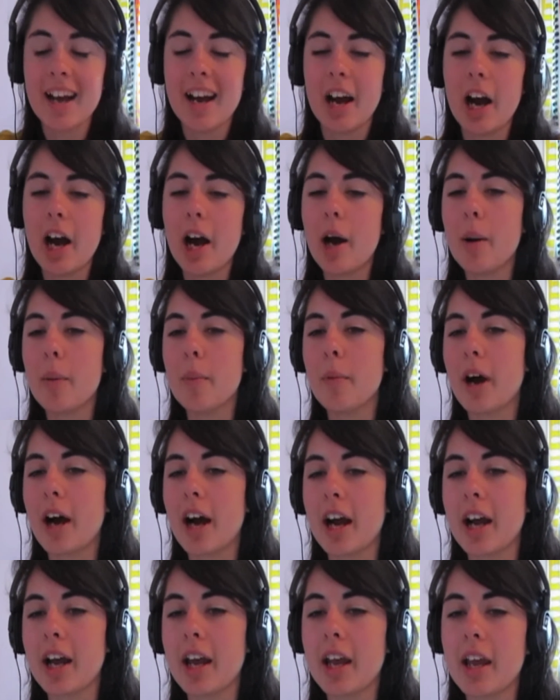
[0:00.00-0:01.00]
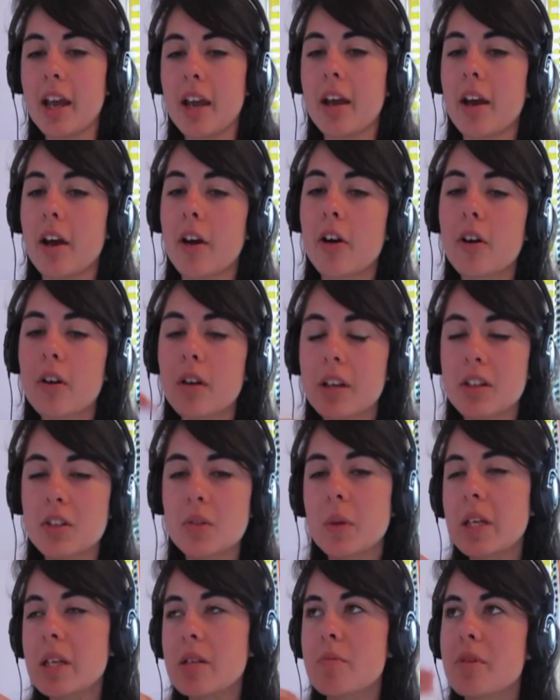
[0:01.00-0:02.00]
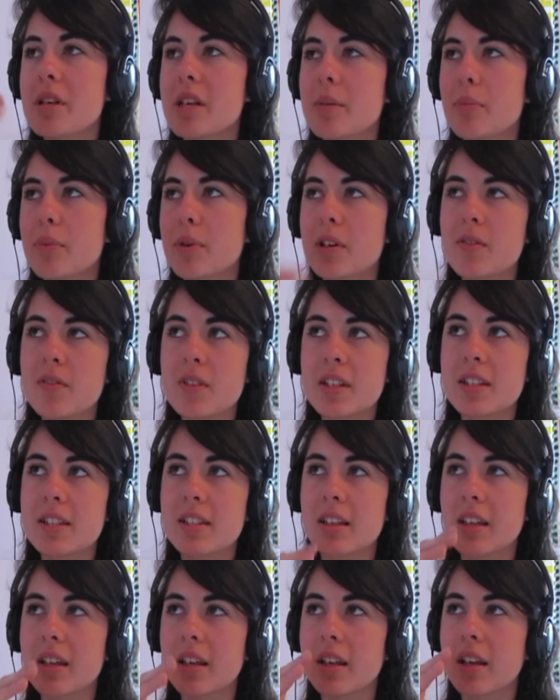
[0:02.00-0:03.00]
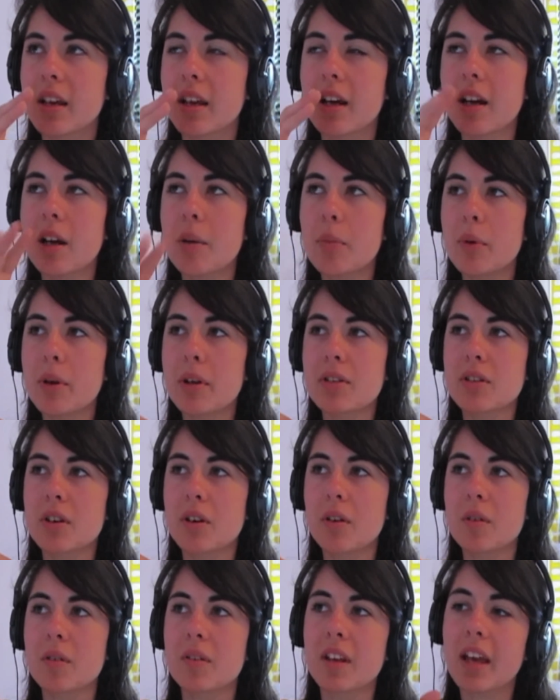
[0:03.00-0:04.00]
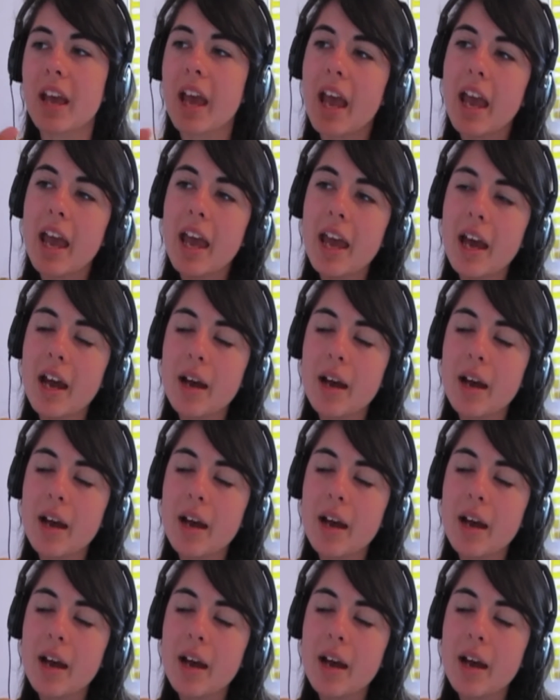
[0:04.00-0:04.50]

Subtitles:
a girl had tweeted me previously, a couple weeks ago, and I was like, "Hey,